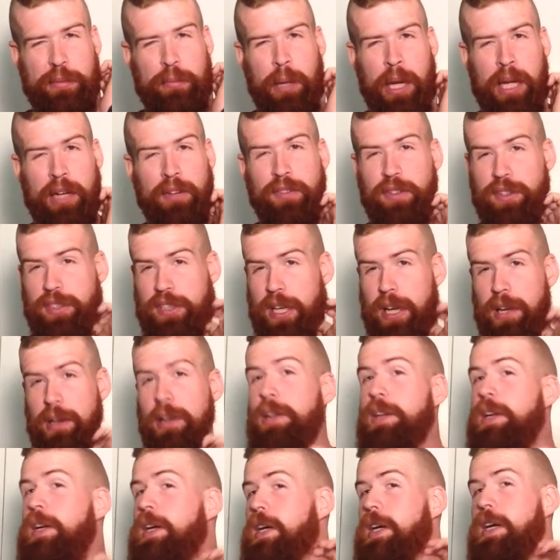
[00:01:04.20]
bag for his head.
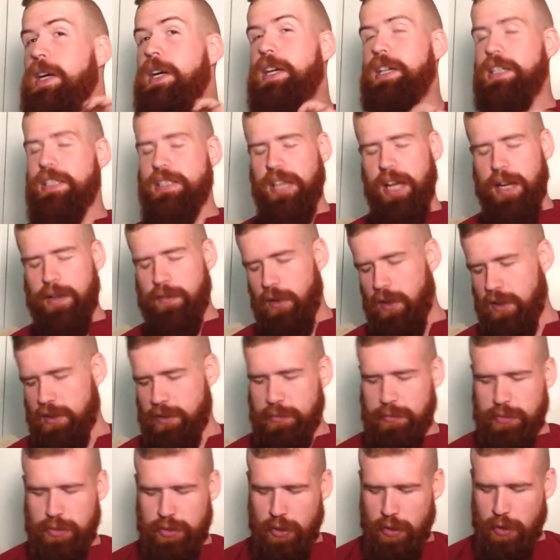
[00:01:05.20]
It's kind of
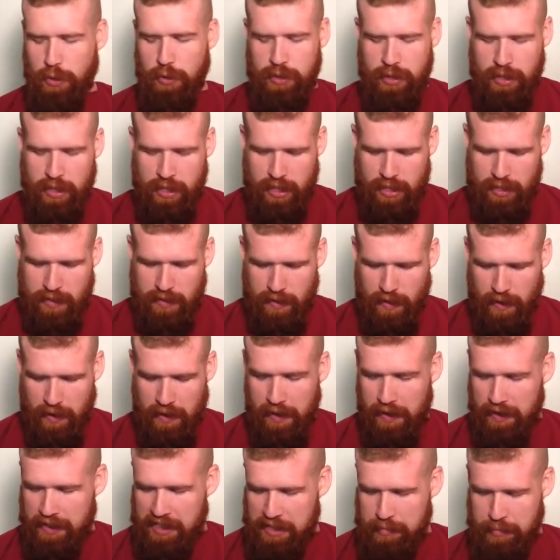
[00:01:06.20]
awesome. So
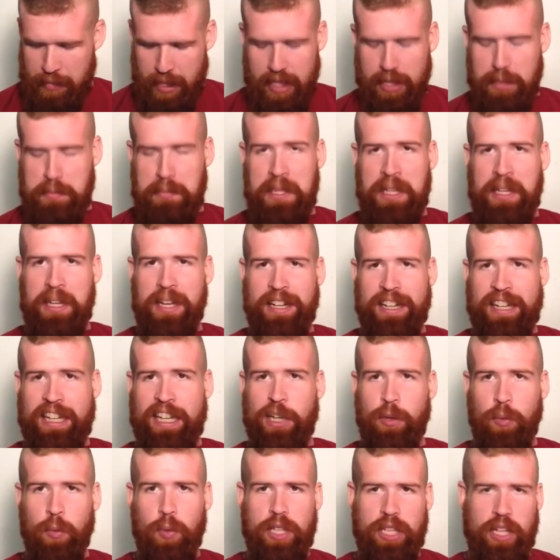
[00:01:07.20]
he made me an
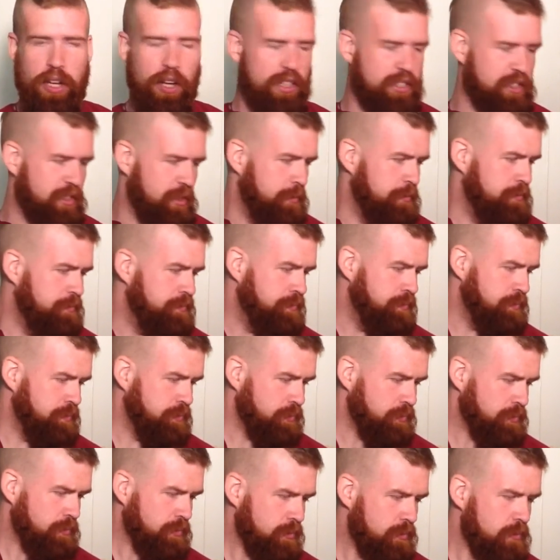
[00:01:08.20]
equally awesome
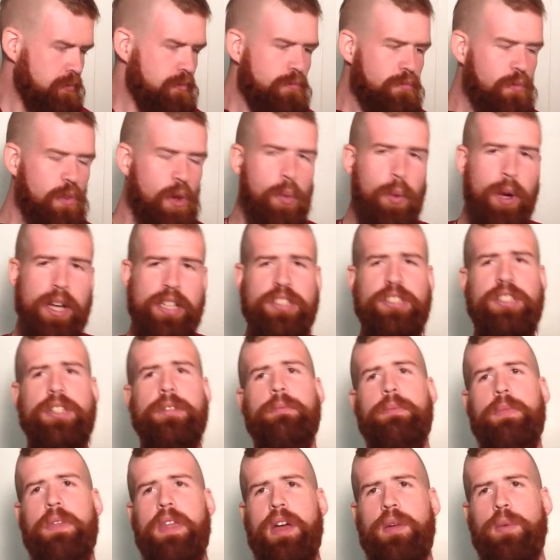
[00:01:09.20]

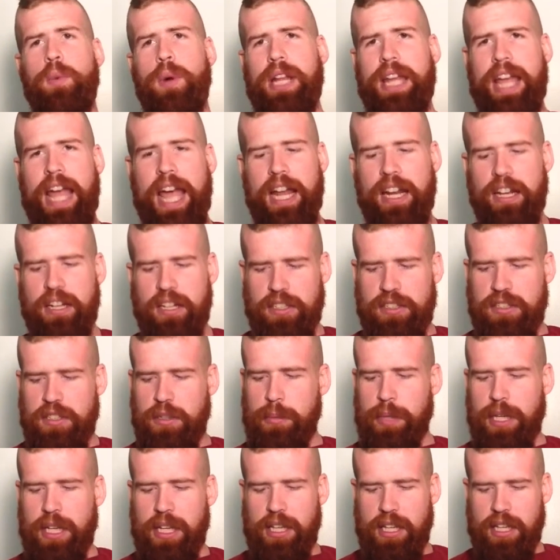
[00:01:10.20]
waster, and when he handed it to
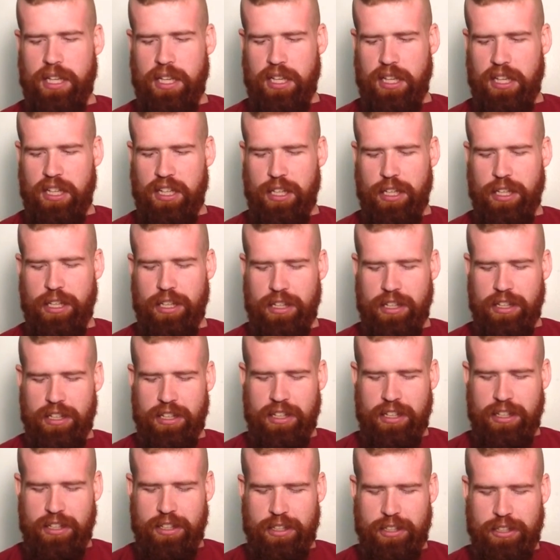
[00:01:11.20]
me, he
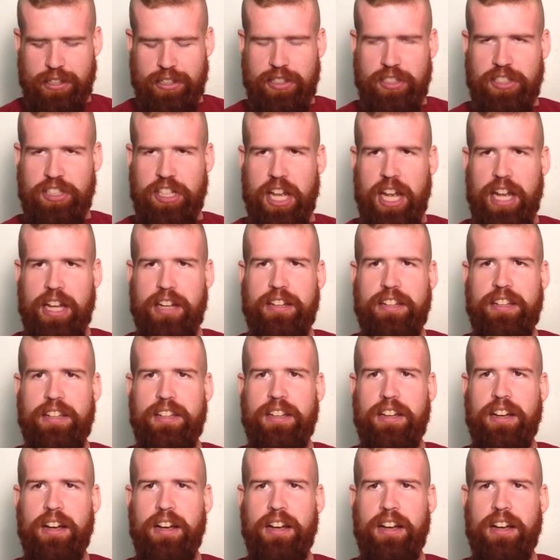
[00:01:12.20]
said